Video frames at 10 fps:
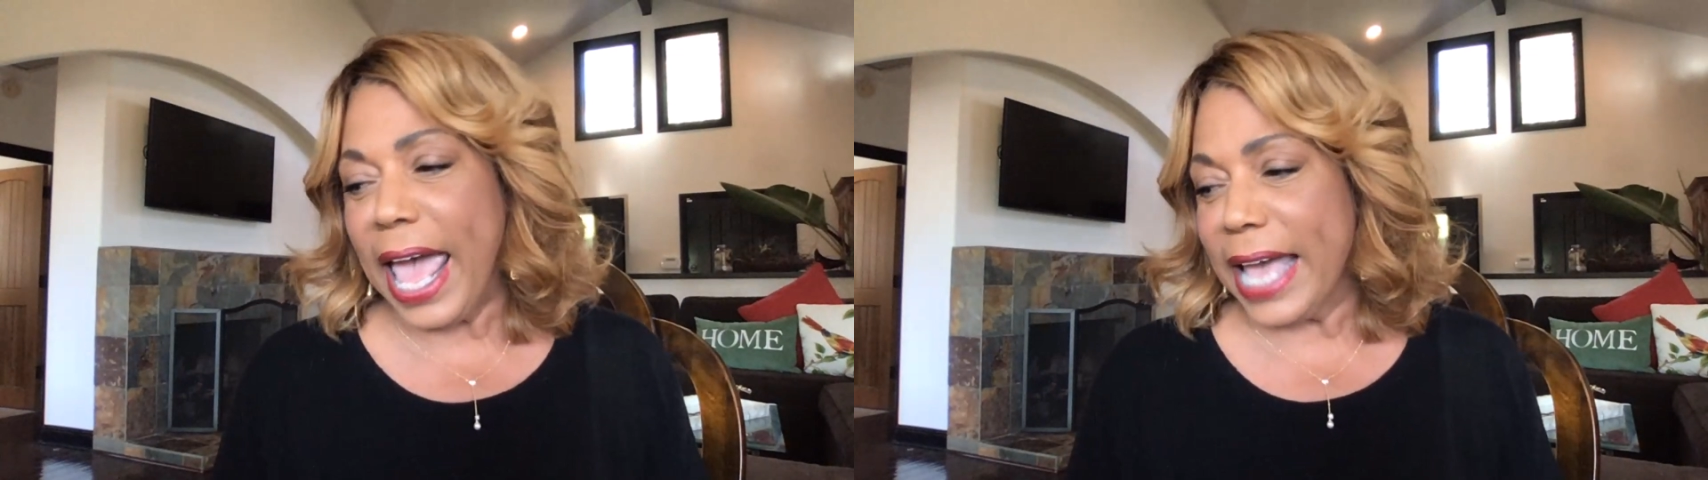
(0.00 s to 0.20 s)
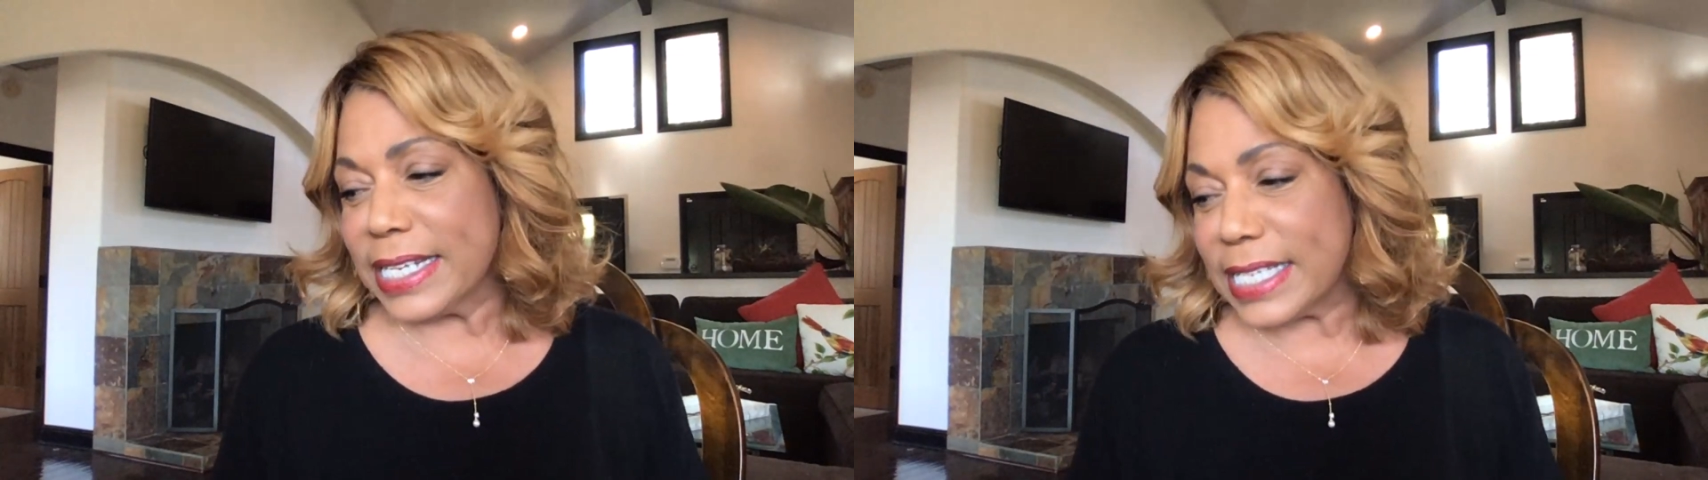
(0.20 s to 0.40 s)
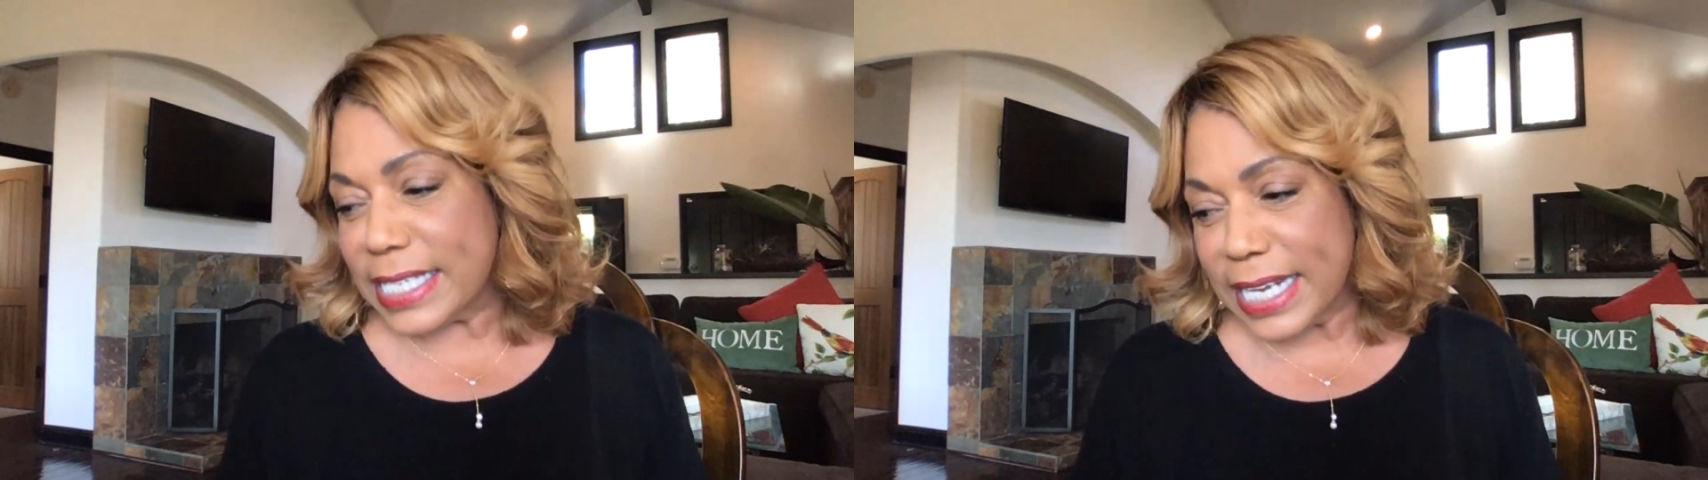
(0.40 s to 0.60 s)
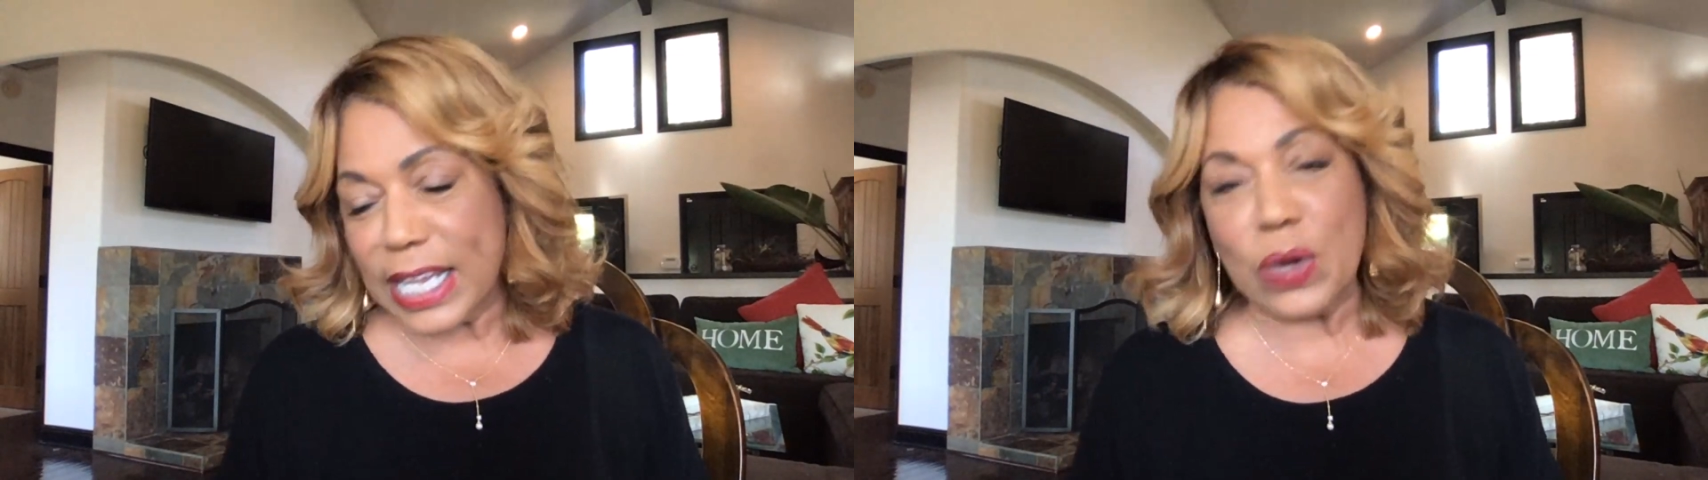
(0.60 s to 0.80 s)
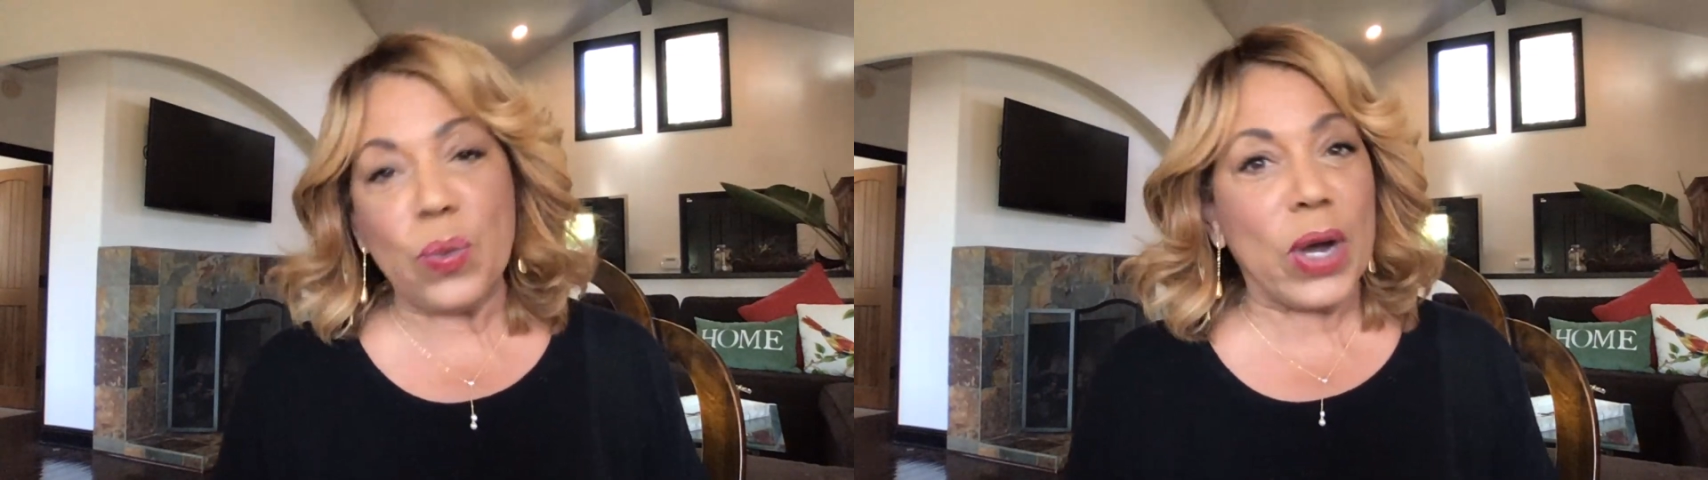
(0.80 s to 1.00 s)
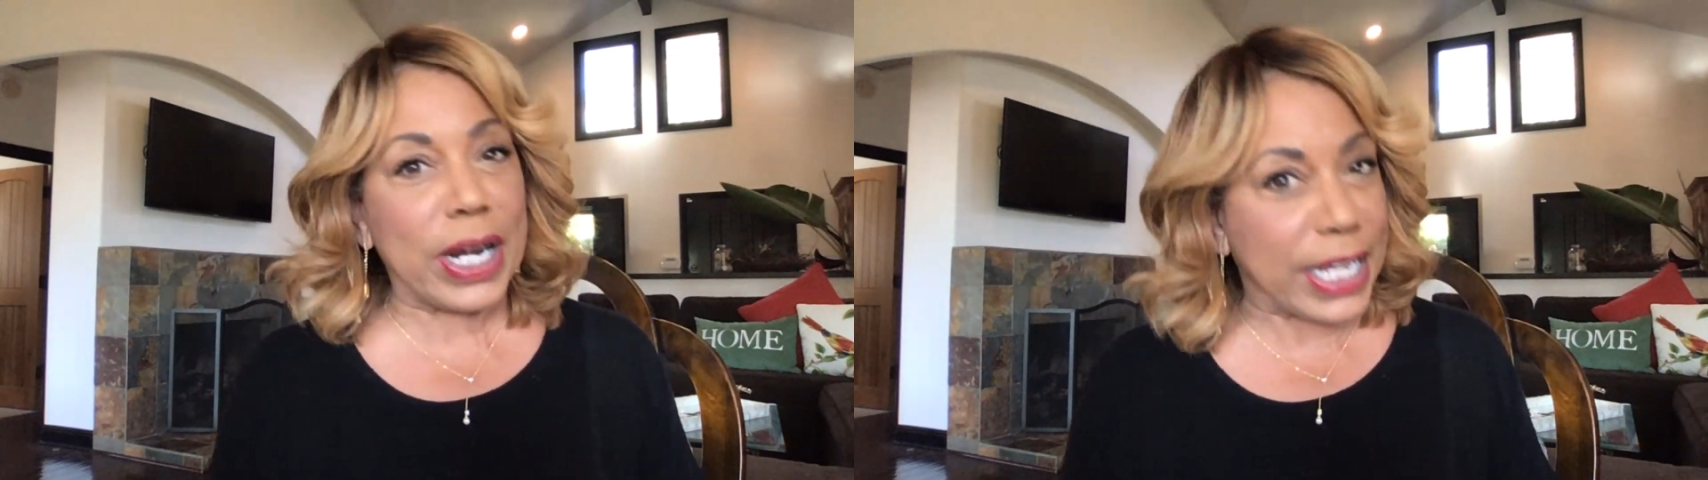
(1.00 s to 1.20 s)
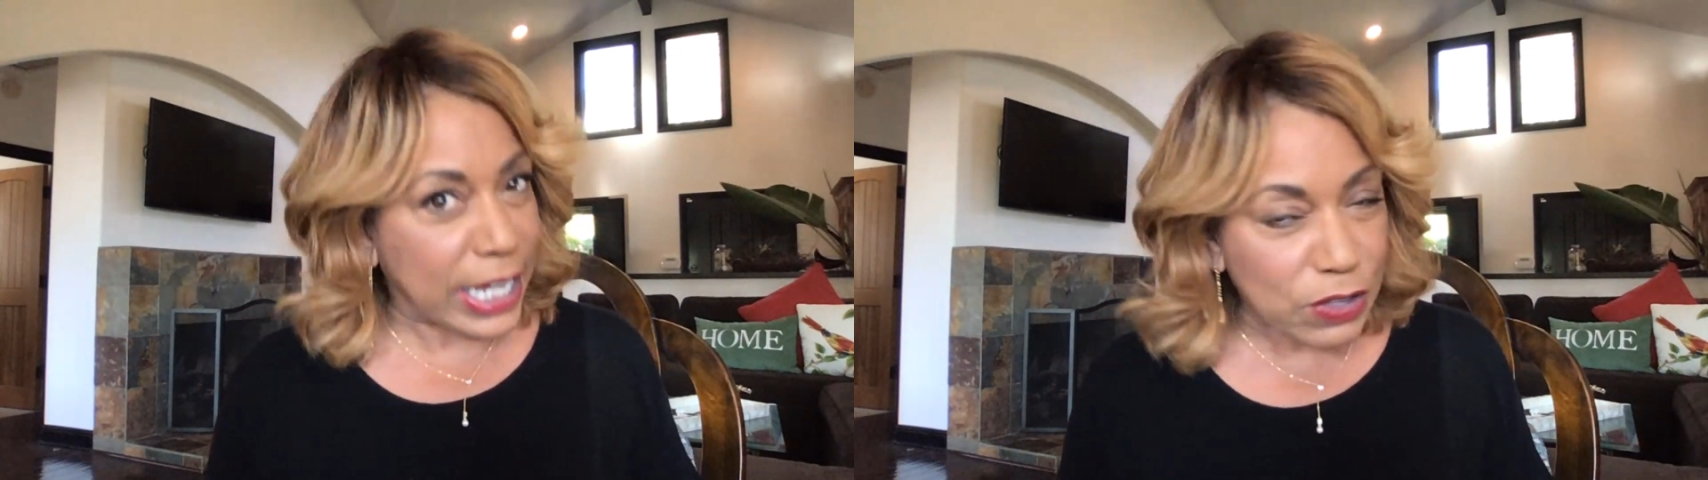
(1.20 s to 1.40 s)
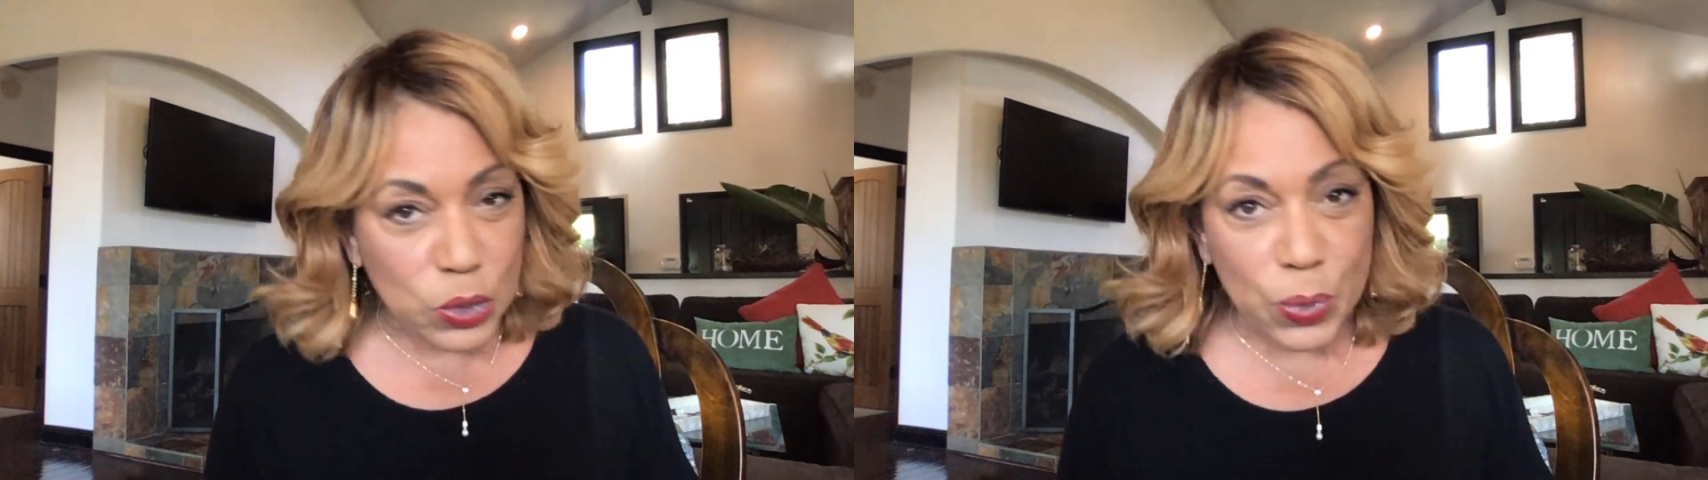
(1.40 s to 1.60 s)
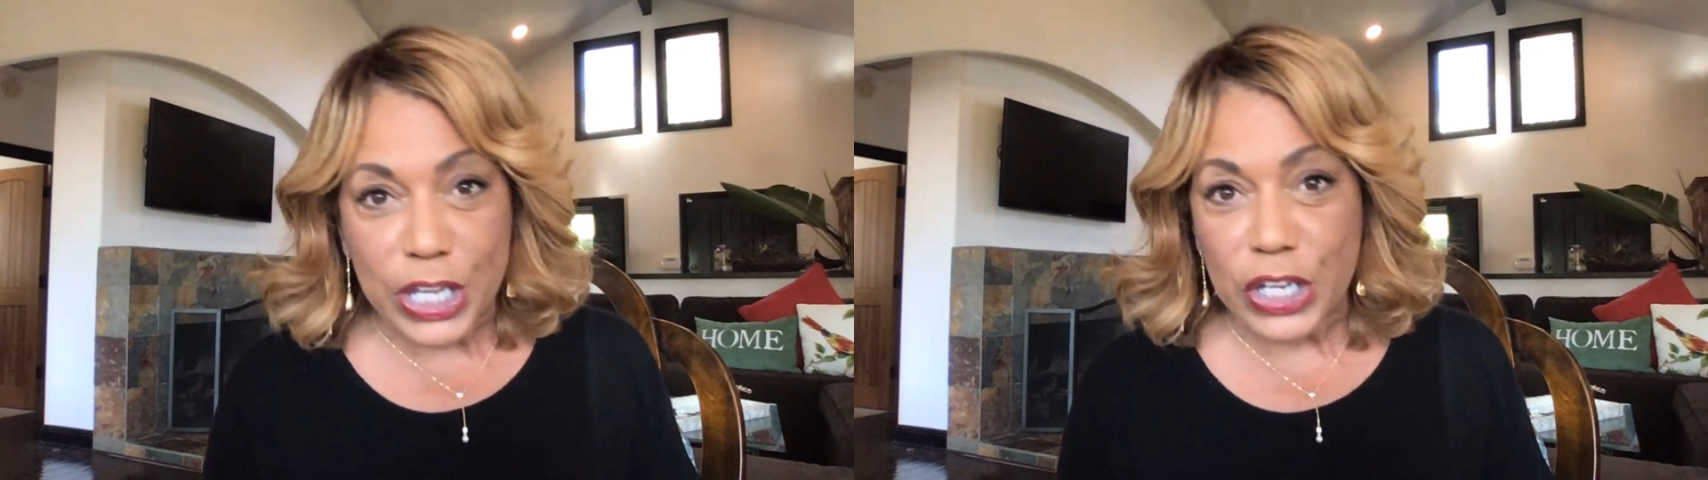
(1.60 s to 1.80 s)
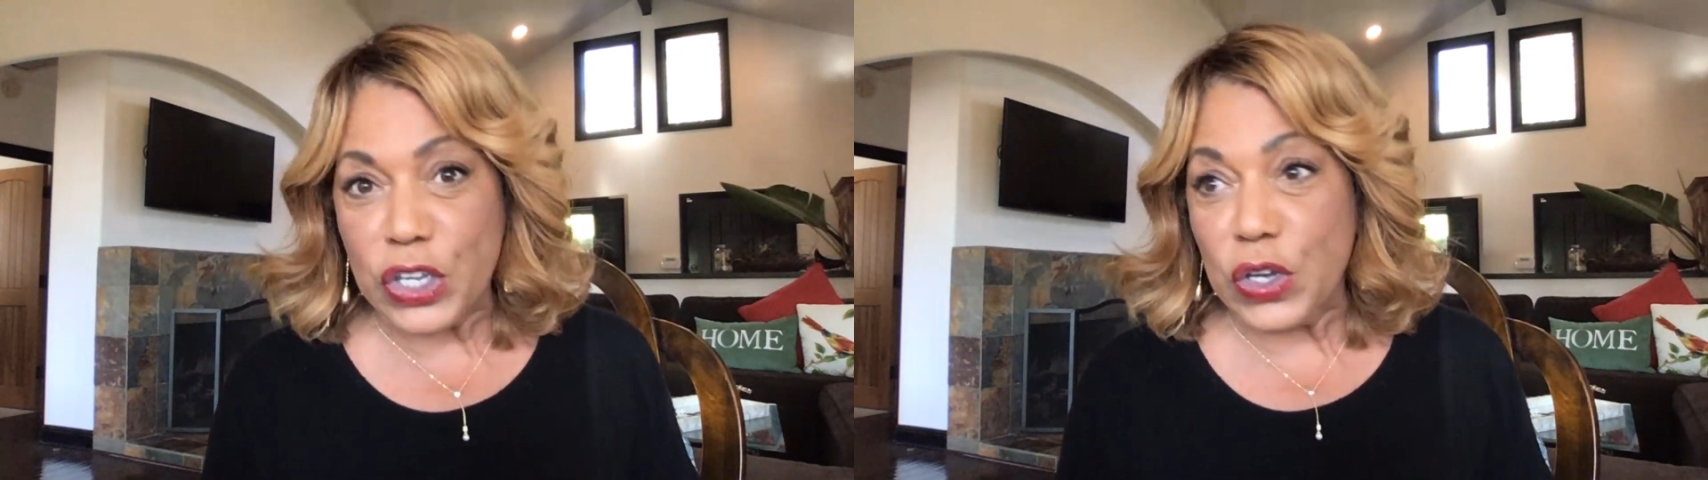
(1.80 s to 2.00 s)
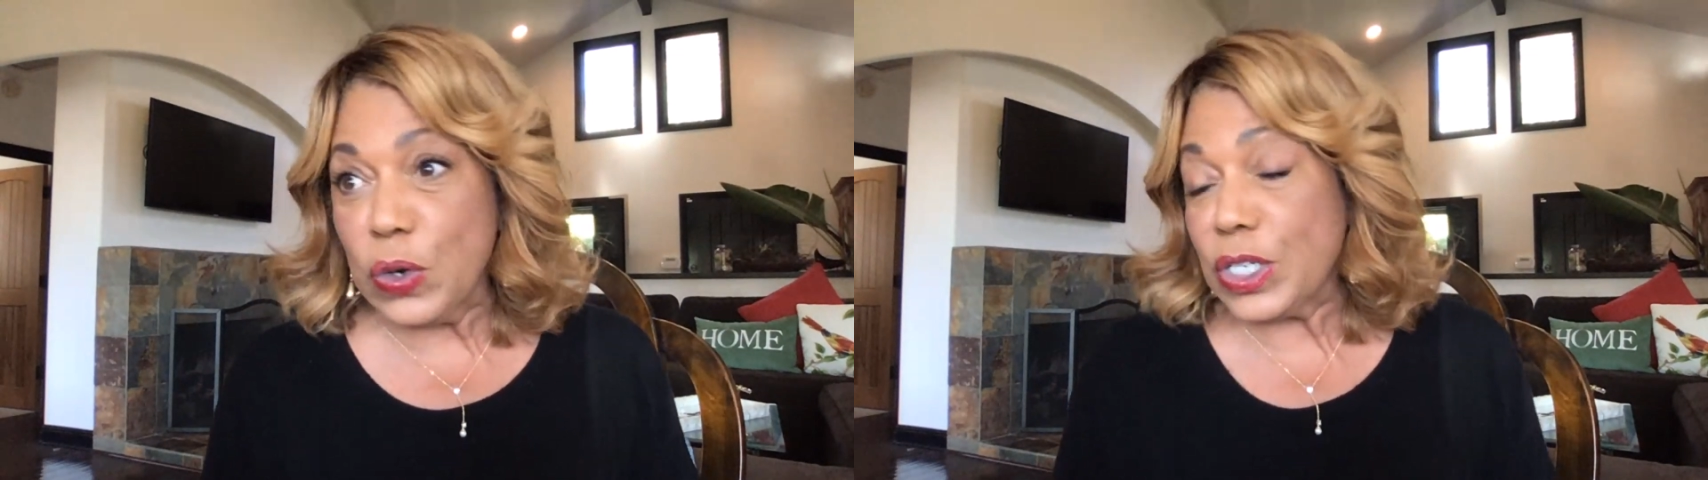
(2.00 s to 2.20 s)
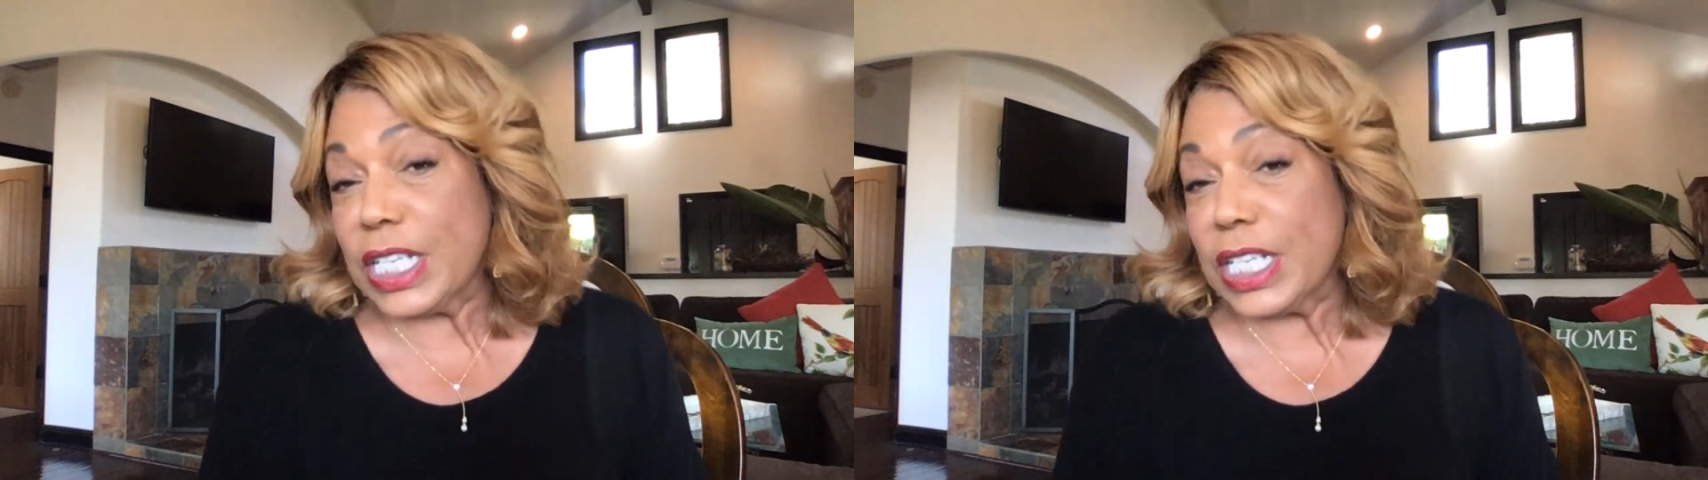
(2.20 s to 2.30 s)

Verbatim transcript: and see what gifts we can use.